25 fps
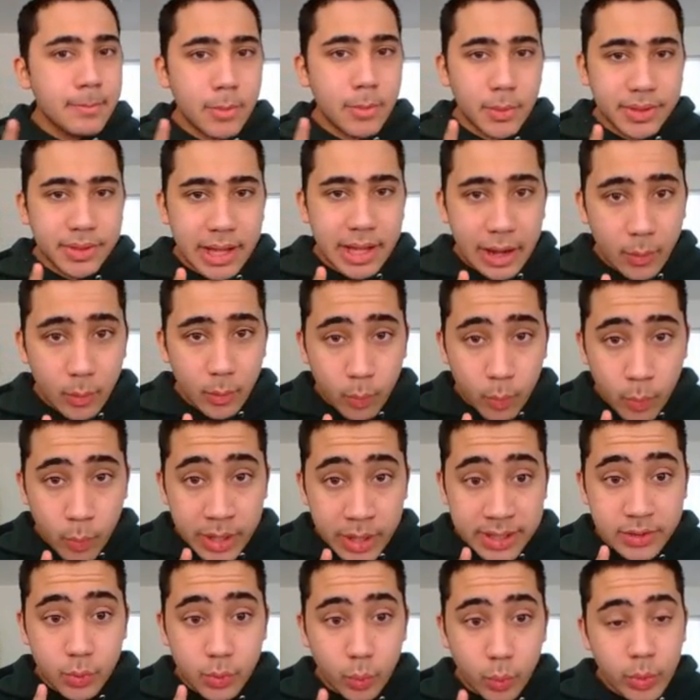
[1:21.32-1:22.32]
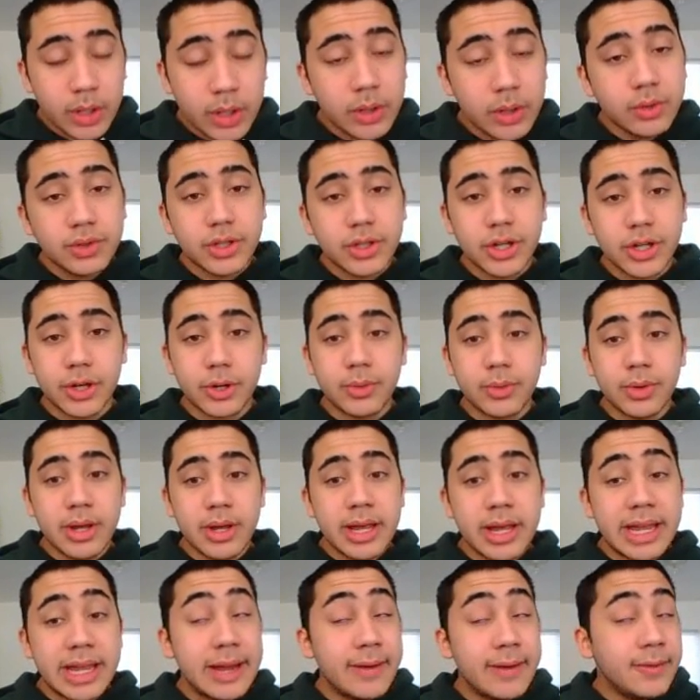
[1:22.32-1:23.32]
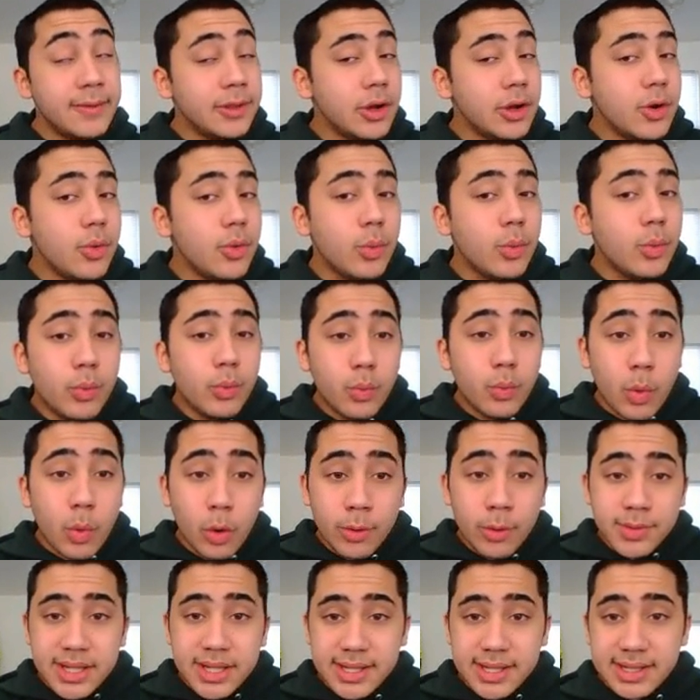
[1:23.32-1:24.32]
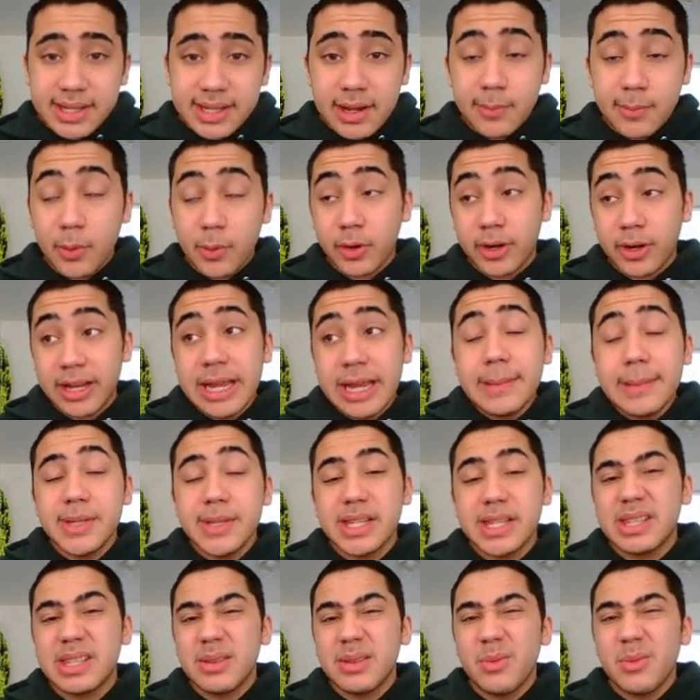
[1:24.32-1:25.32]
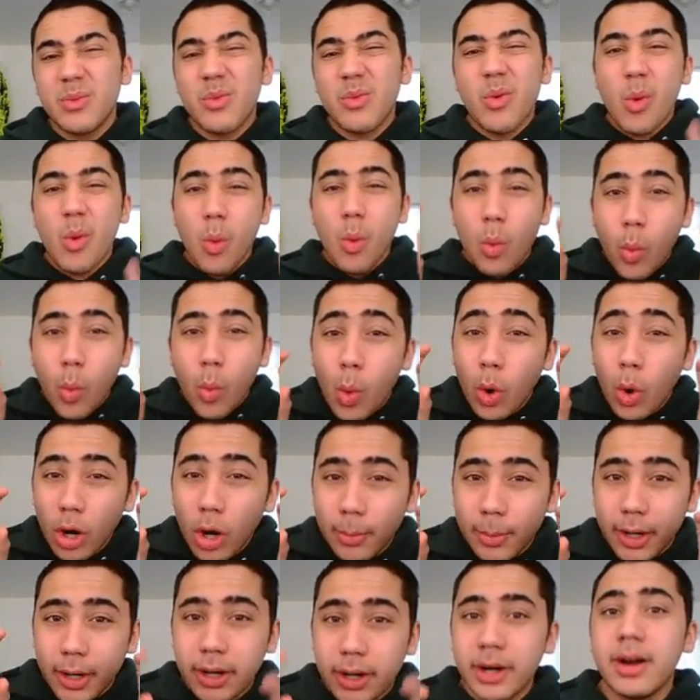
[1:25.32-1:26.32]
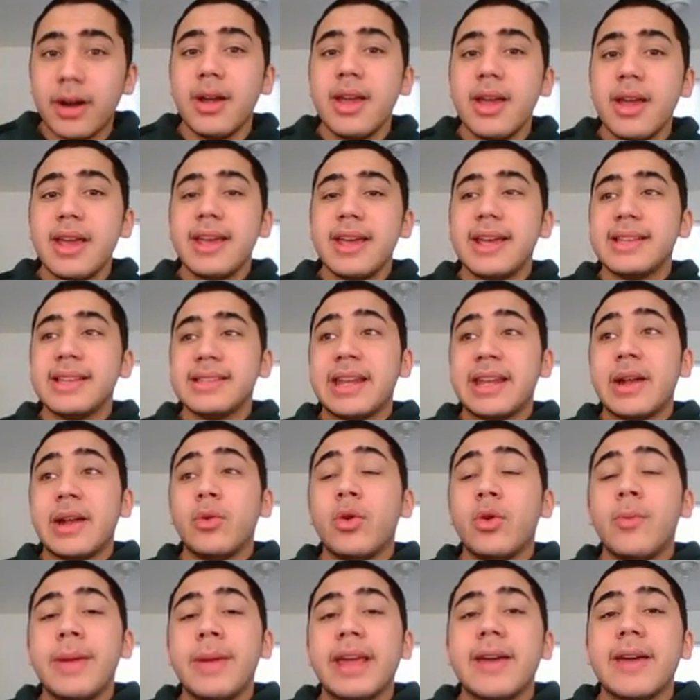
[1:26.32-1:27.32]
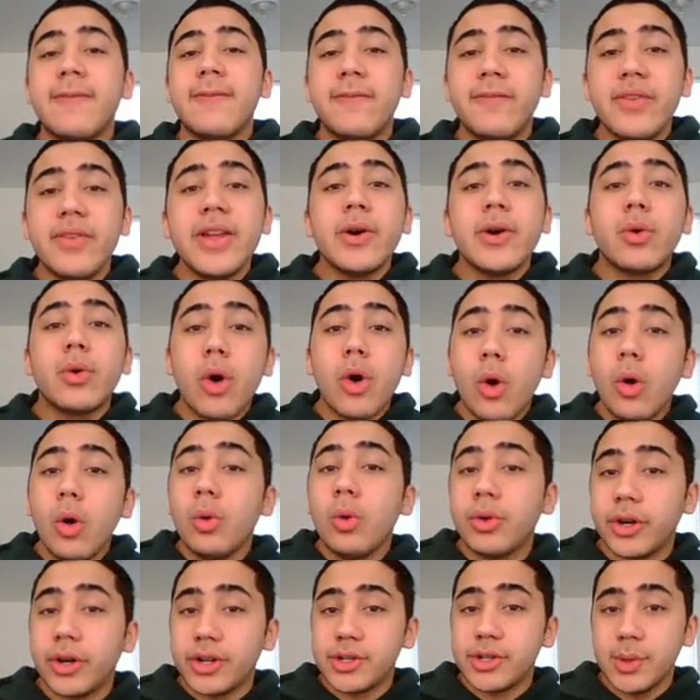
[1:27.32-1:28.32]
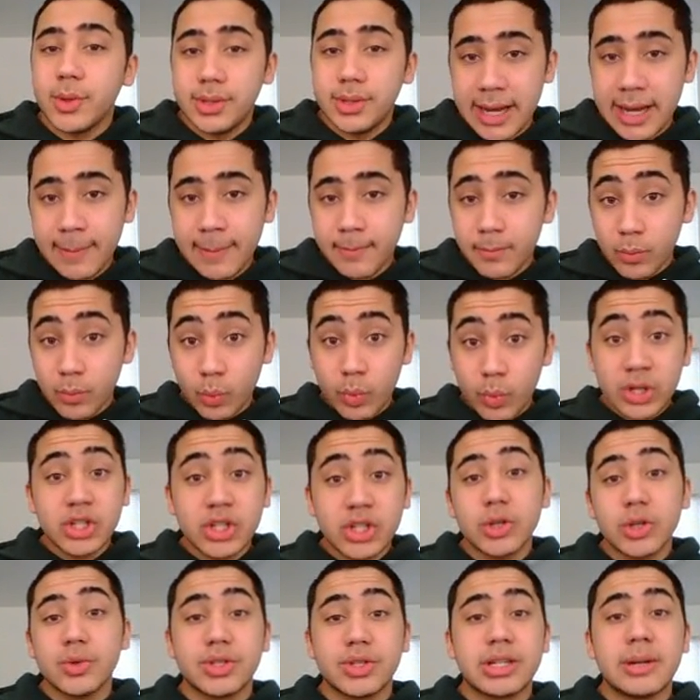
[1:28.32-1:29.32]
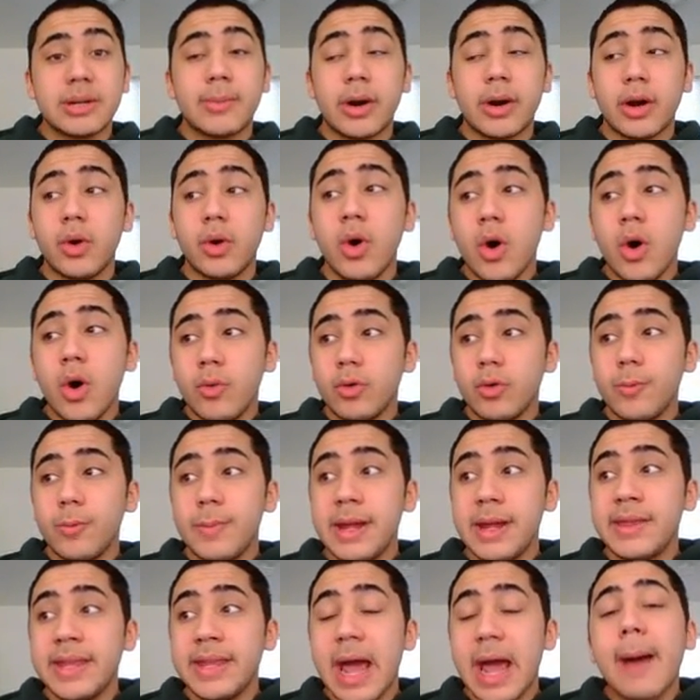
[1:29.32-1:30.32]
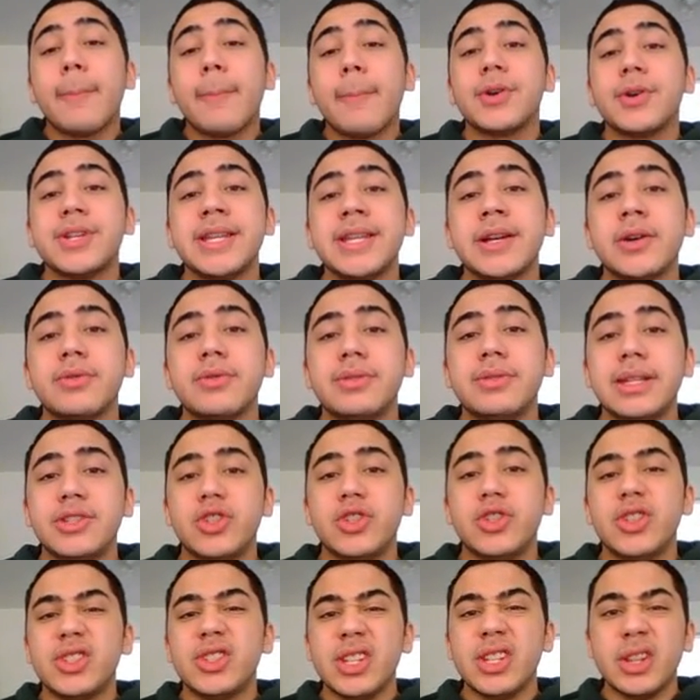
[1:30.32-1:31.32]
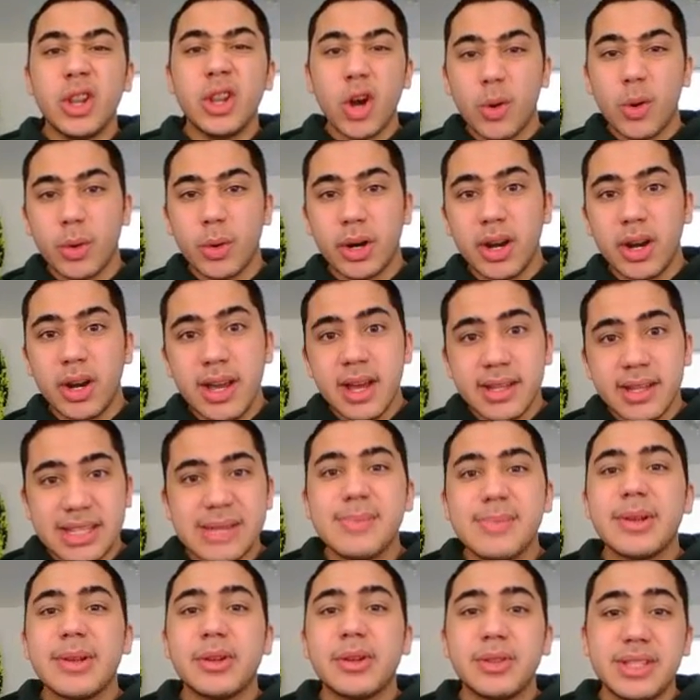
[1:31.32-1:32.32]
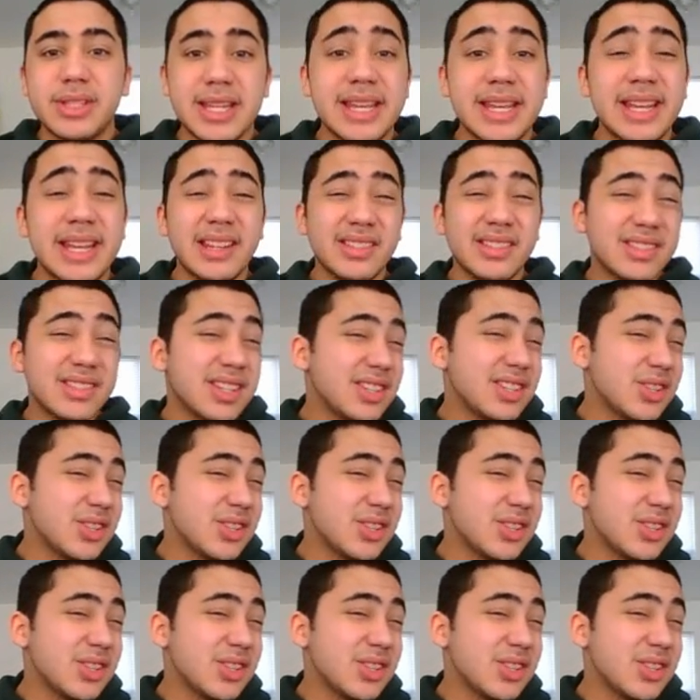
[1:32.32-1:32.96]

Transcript: But what that wind will do, even though it warms us up or keeps us warmer, is that it will make it feel colder. So wind chills tomorrow will be in the upper single digits and lower to middle teens.